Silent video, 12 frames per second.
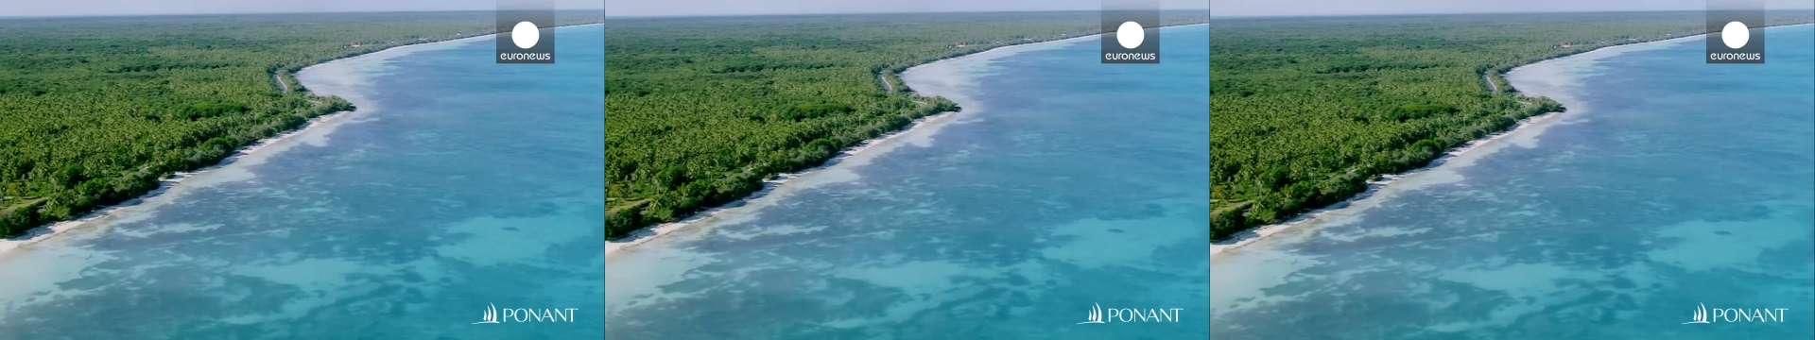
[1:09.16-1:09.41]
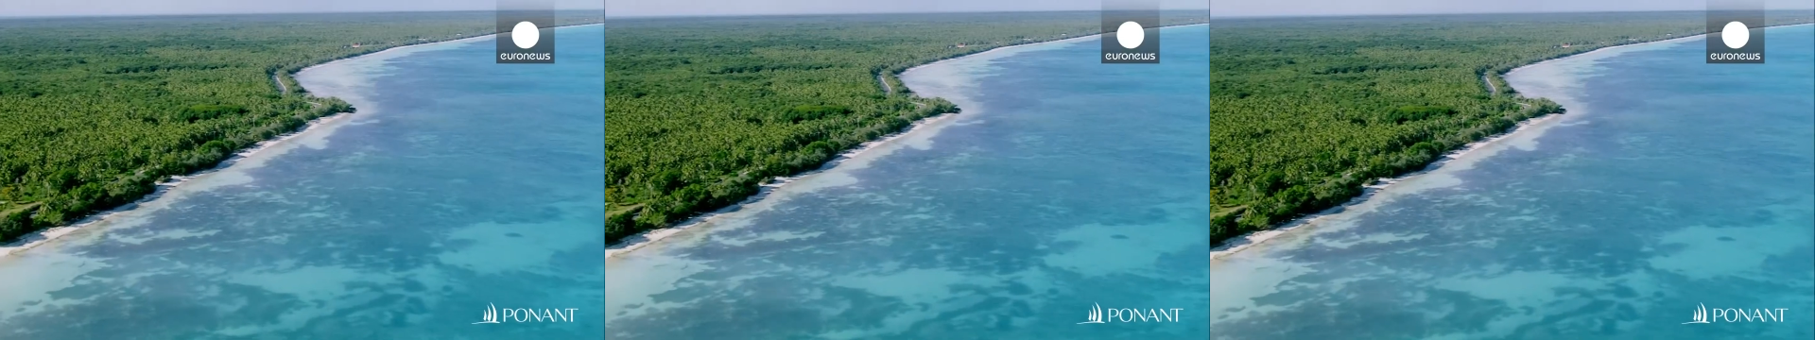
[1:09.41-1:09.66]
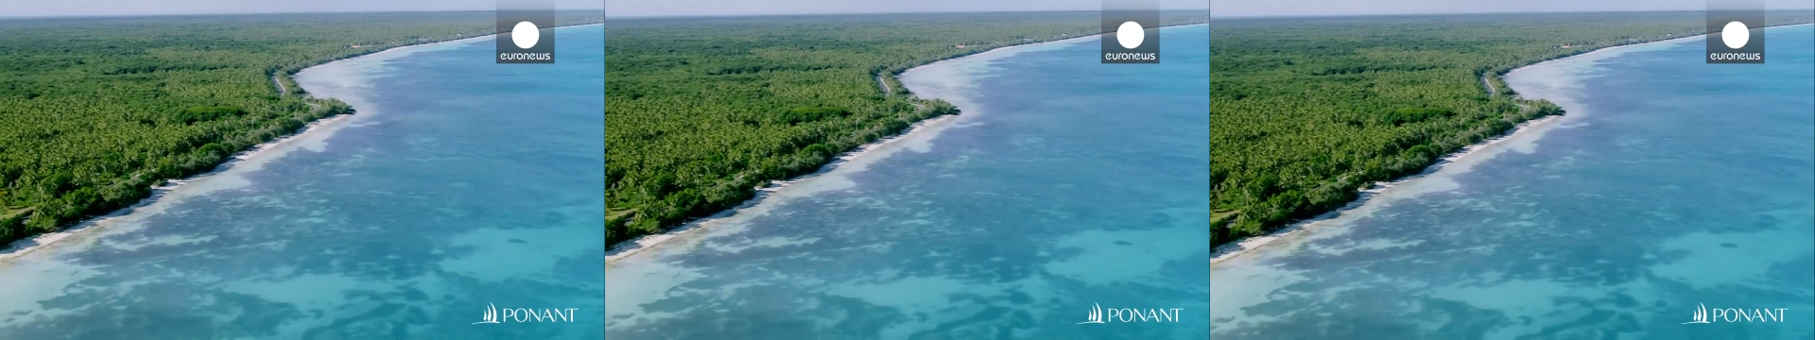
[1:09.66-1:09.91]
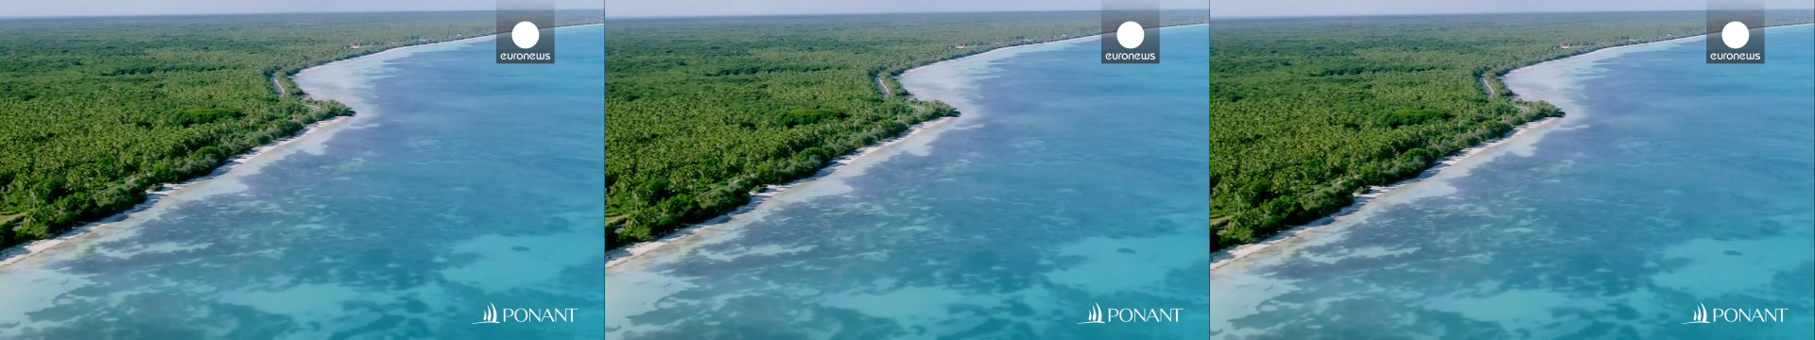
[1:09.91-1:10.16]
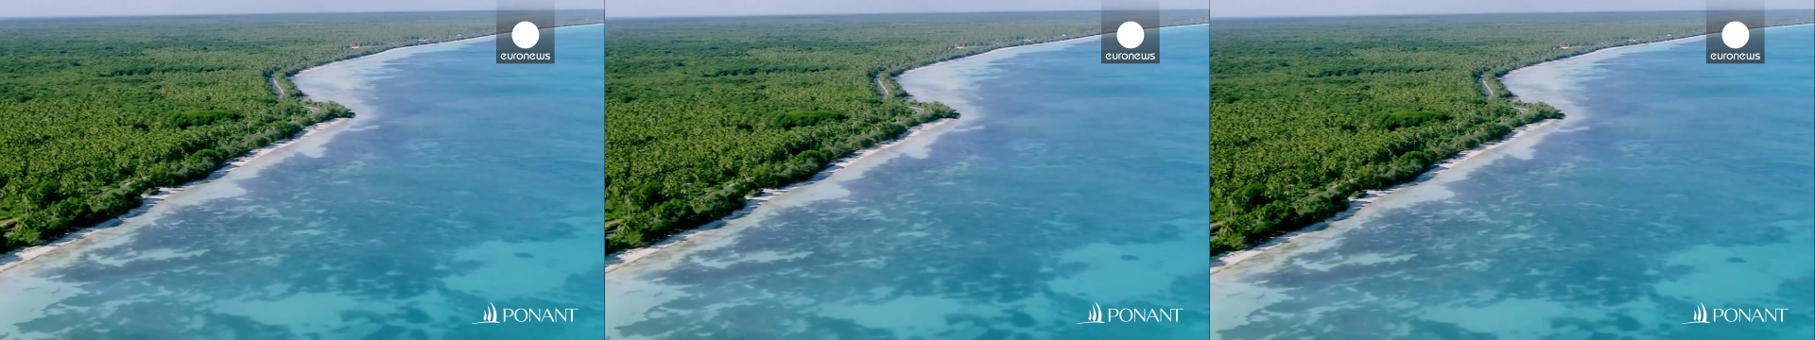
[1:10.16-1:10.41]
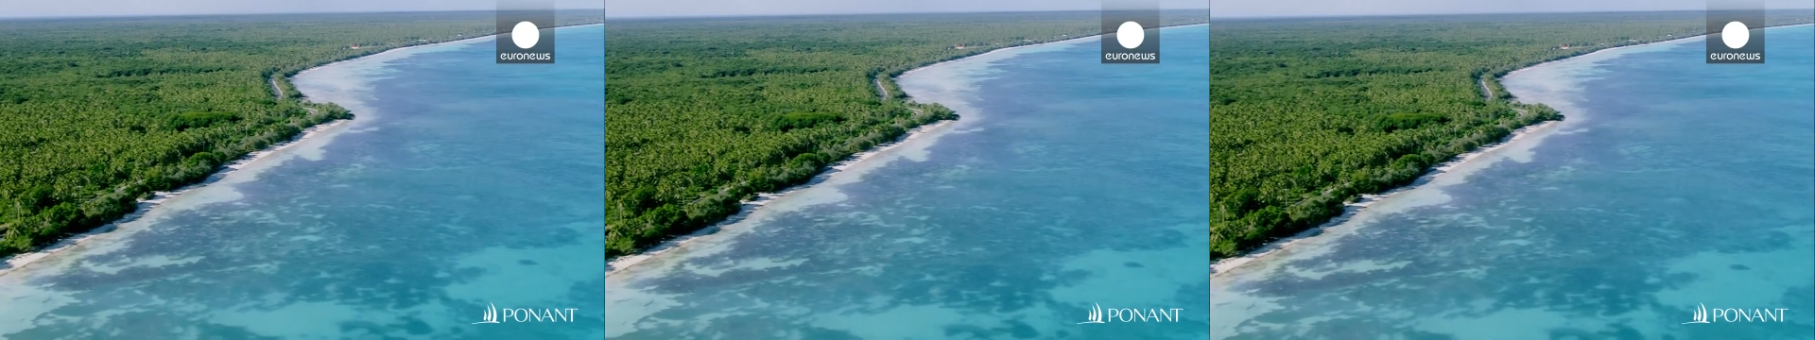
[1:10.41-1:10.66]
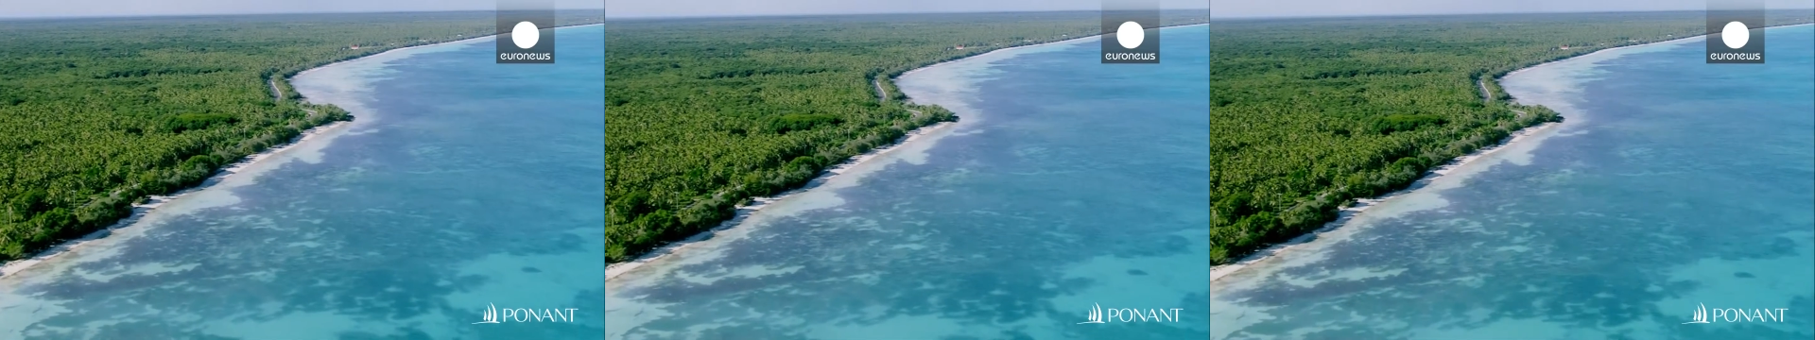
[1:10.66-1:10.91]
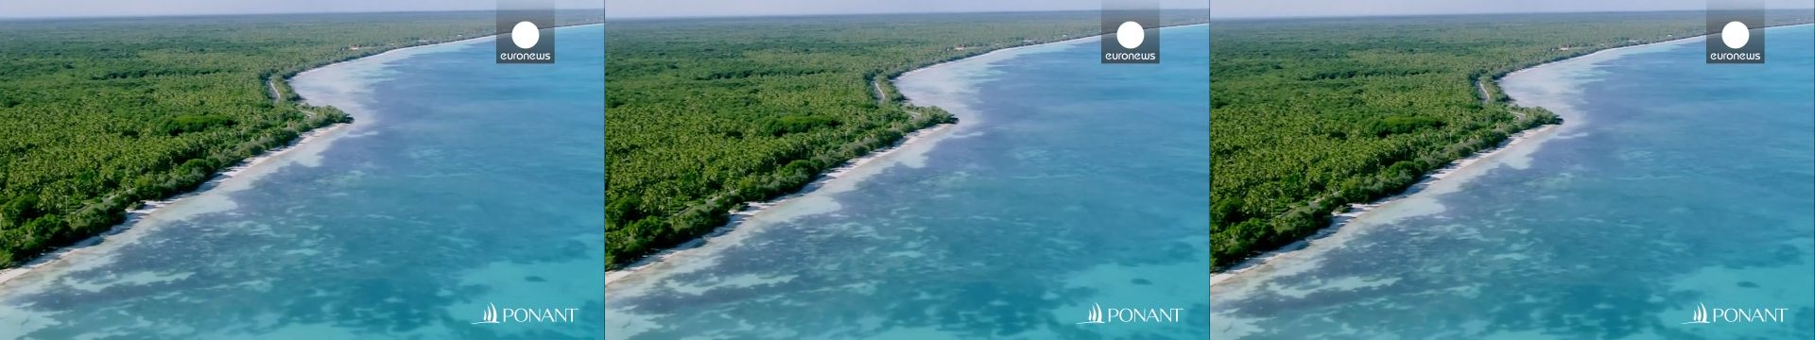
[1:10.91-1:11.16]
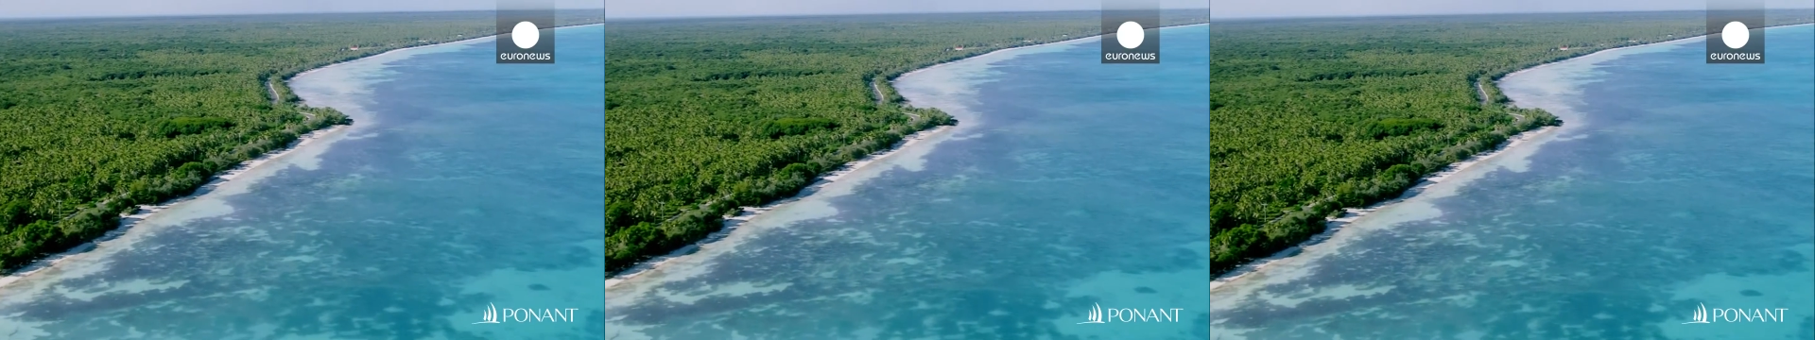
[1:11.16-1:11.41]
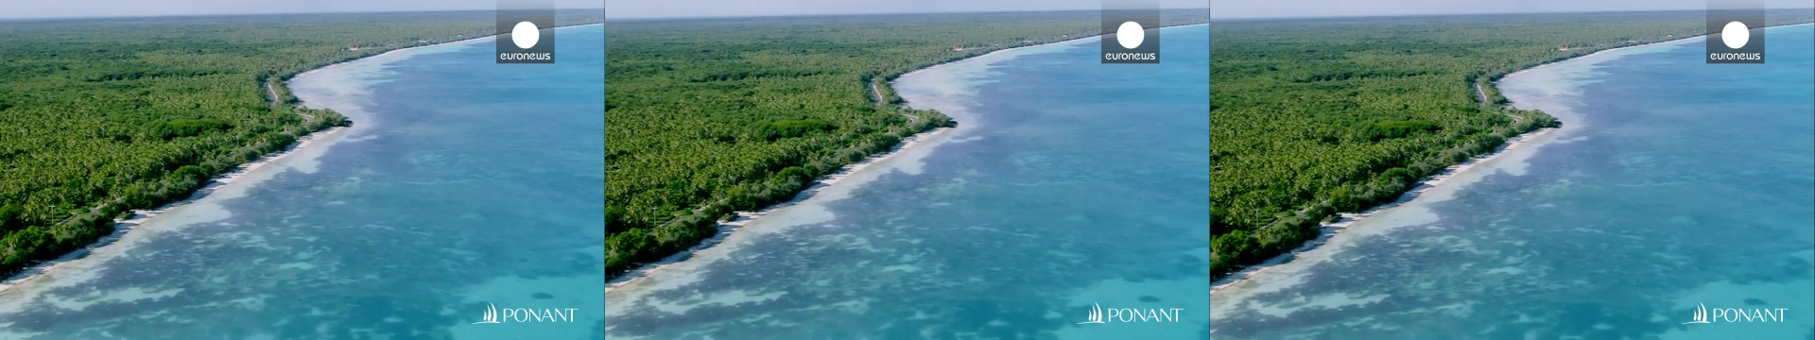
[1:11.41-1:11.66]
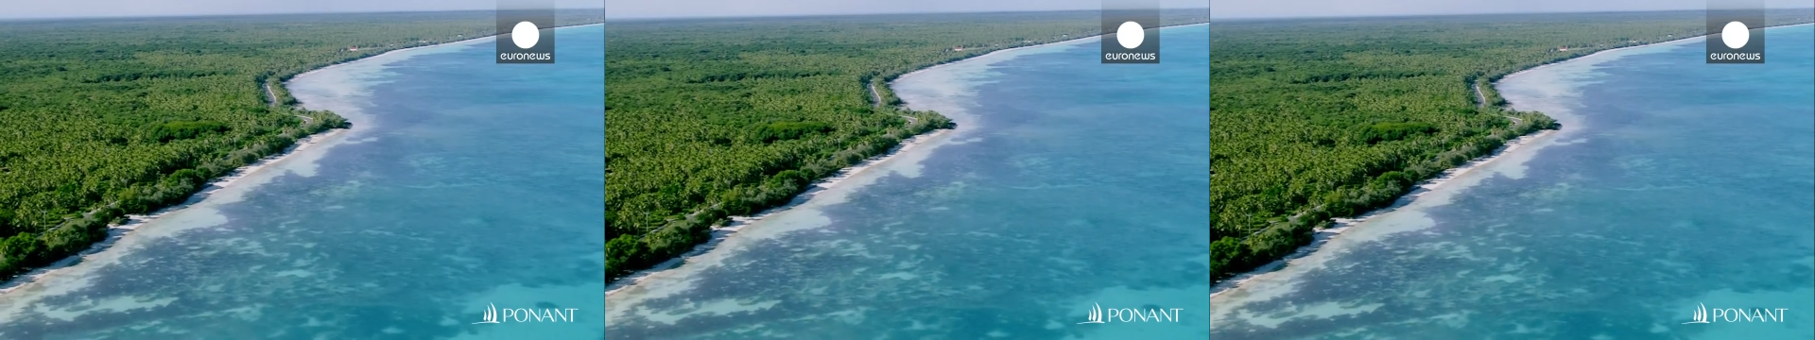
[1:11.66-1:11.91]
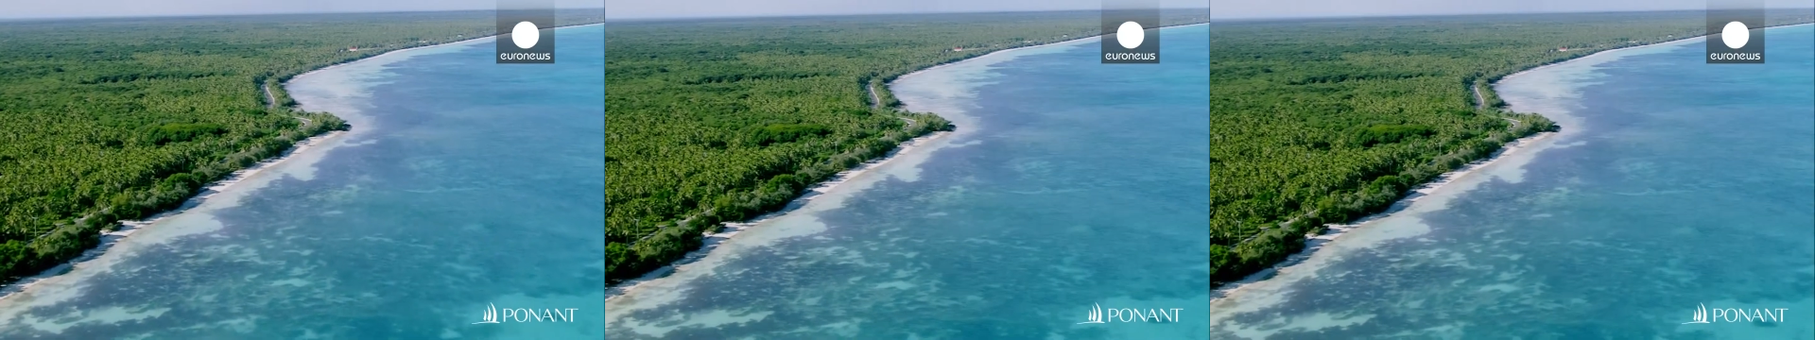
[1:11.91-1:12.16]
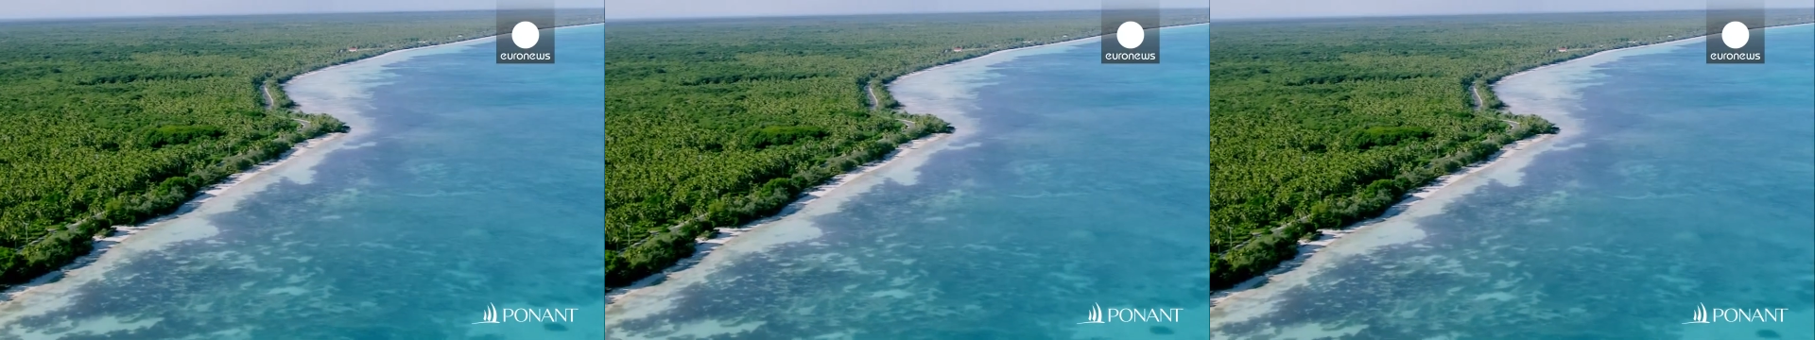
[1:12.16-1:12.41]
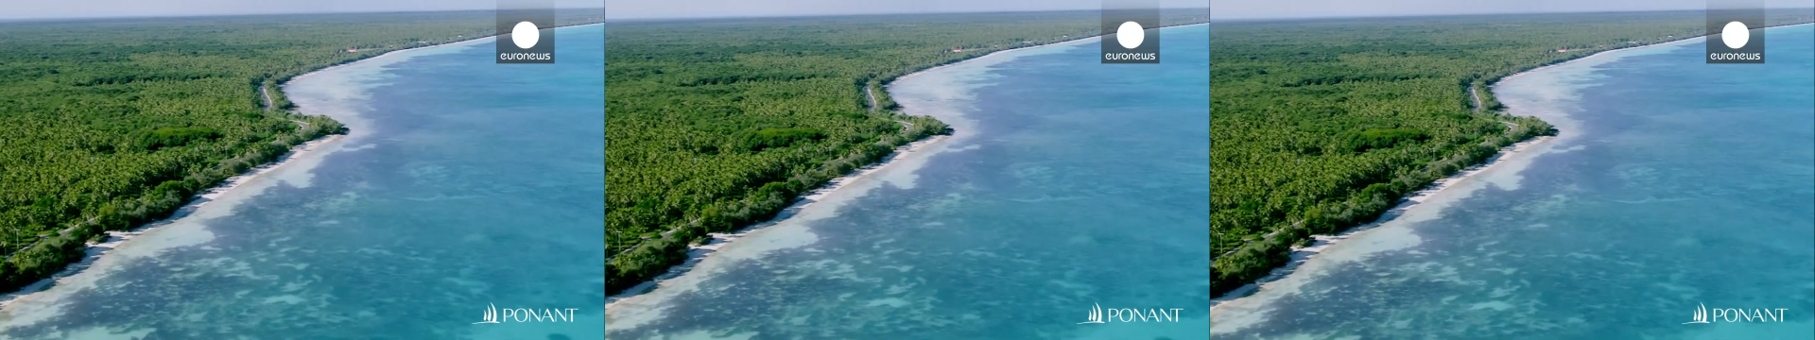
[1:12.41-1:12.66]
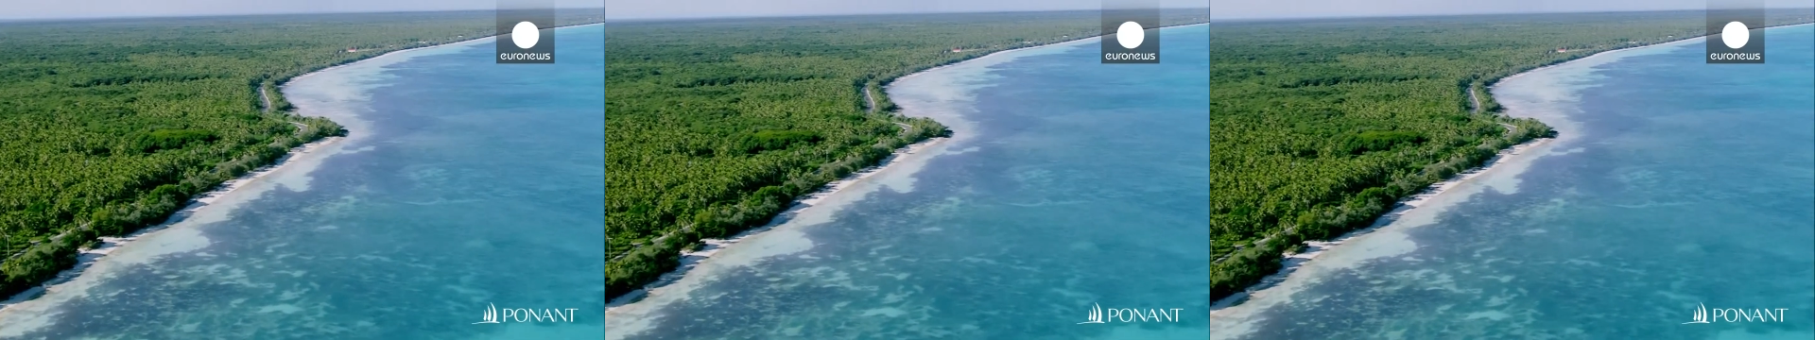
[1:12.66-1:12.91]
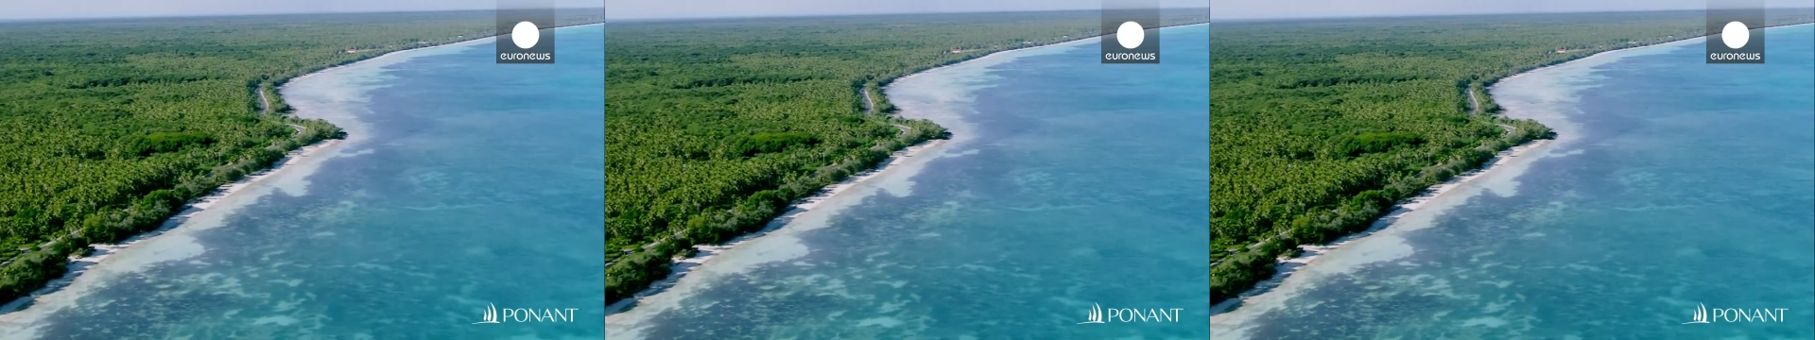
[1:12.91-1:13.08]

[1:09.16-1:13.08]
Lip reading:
Nobody's mouth can be seen.